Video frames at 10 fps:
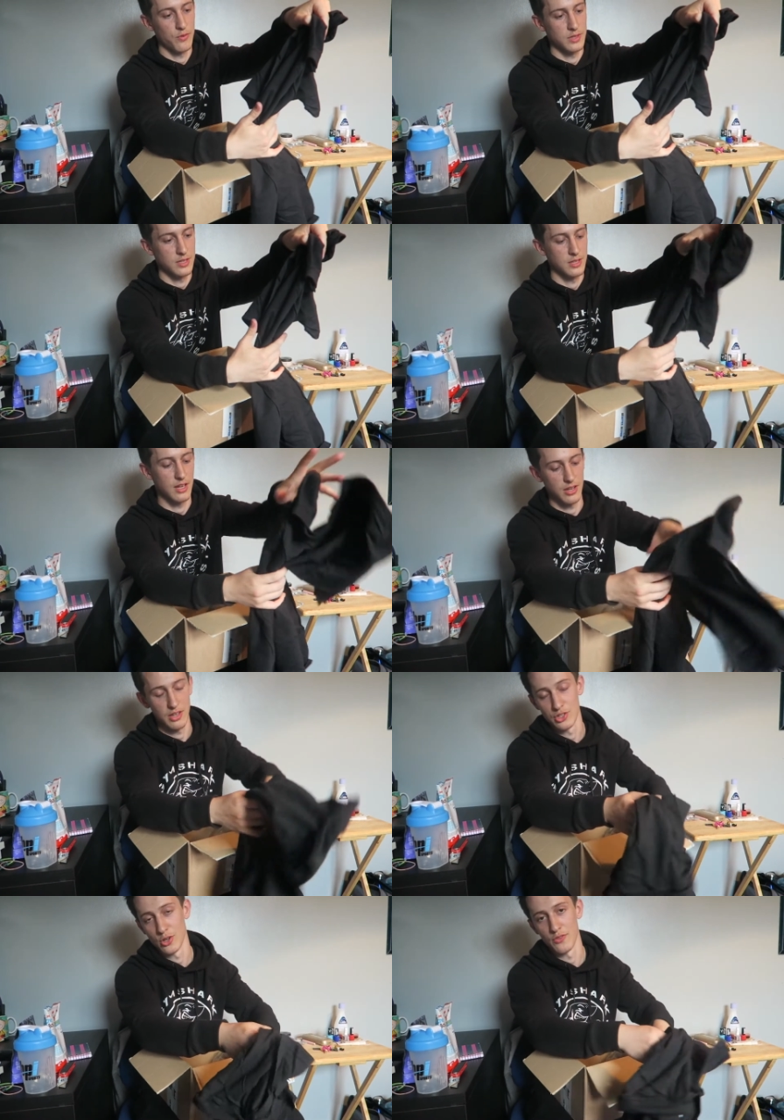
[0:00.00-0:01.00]
fitted and
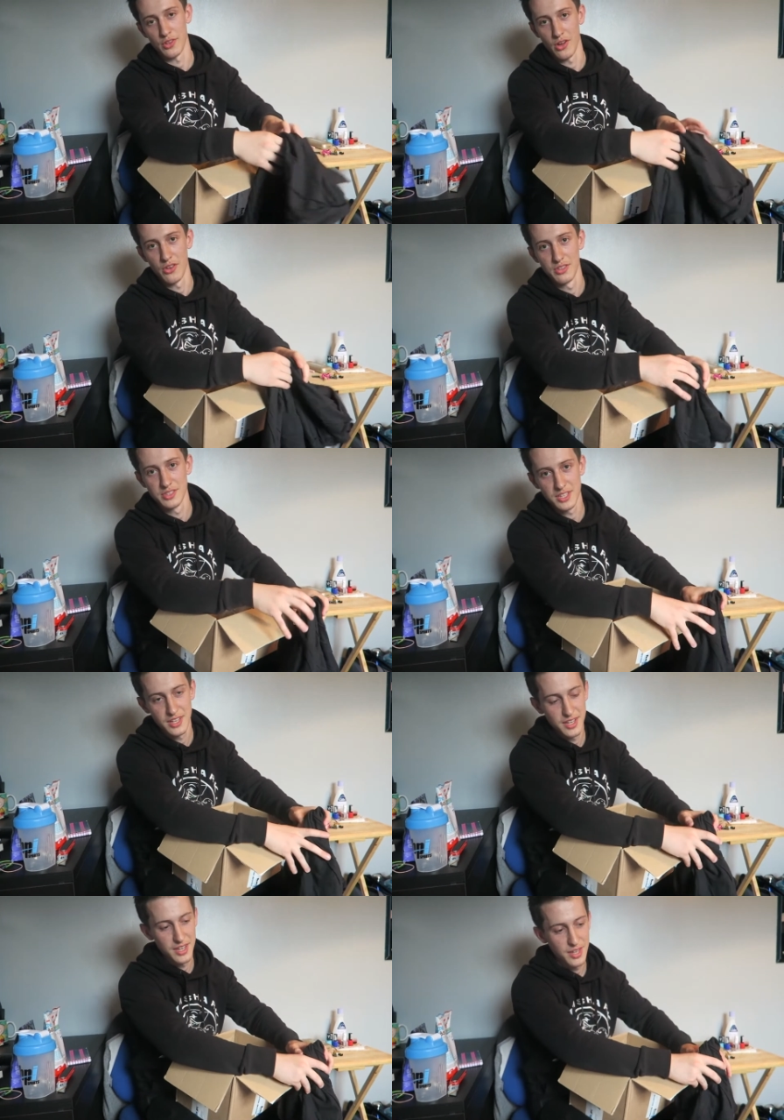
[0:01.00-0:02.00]
they shaft the guns
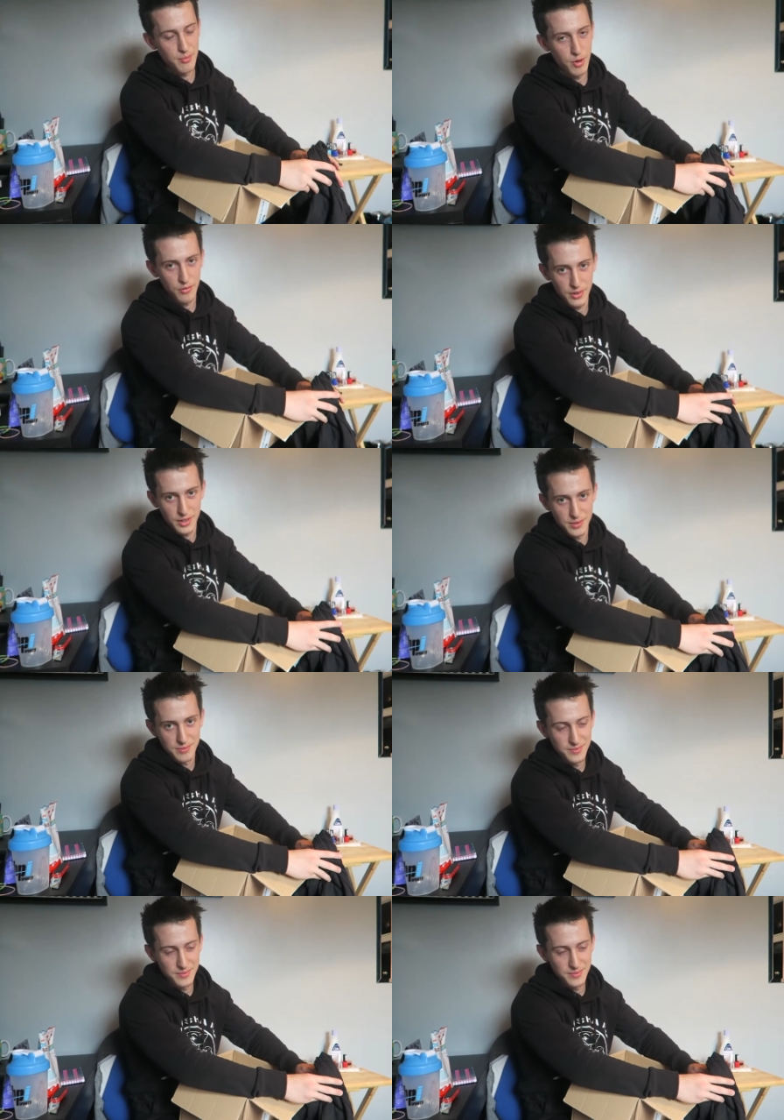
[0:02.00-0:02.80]
perfectly.